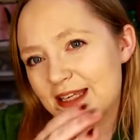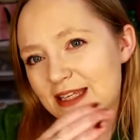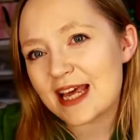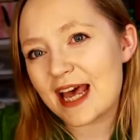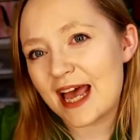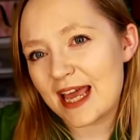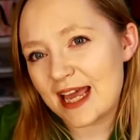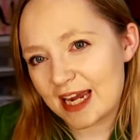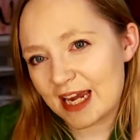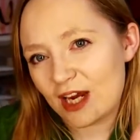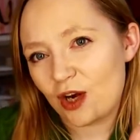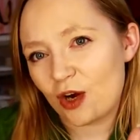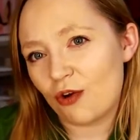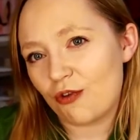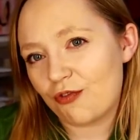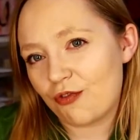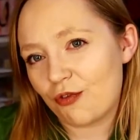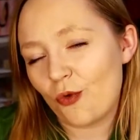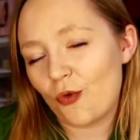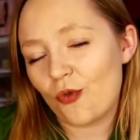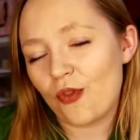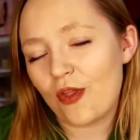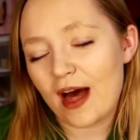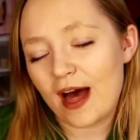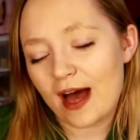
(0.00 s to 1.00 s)
taking off
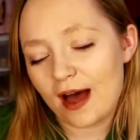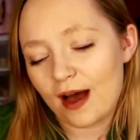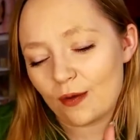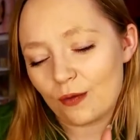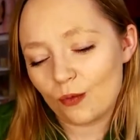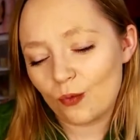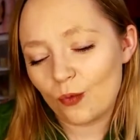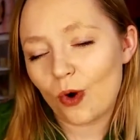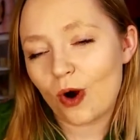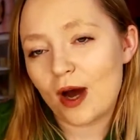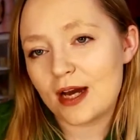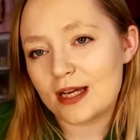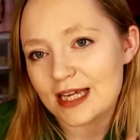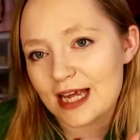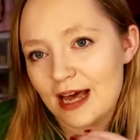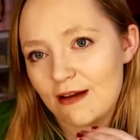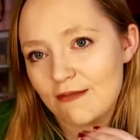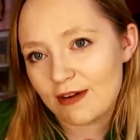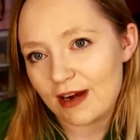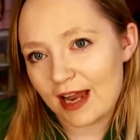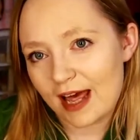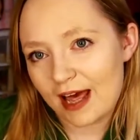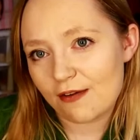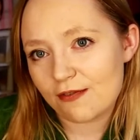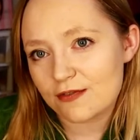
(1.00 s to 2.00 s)
all that, what I'd have
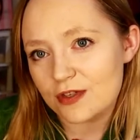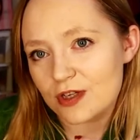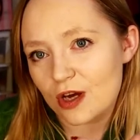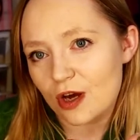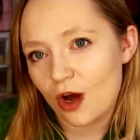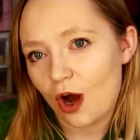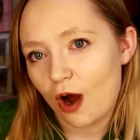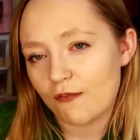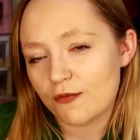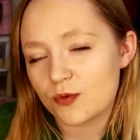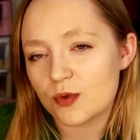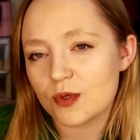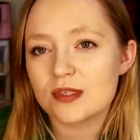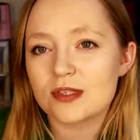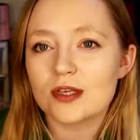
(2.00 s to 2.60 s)
left afterwards.